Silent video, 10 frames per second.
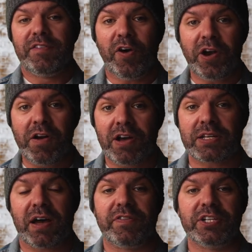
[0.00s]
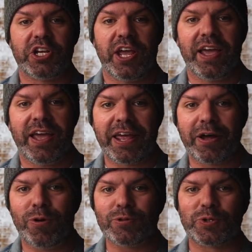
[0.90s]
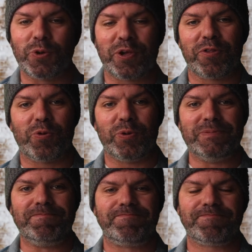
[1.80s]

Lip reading: Find a nice comfy chair and I'll talk you through it.